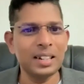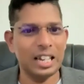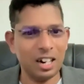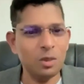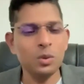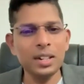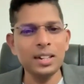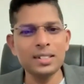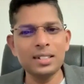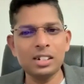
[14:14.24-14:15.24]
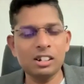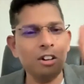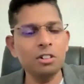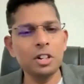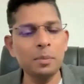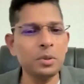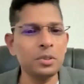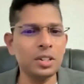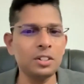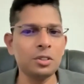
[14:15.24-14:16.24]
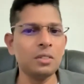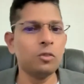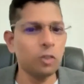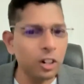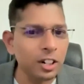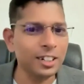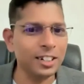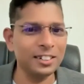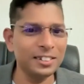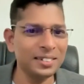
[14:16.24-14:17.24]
crown is the contribution to the world.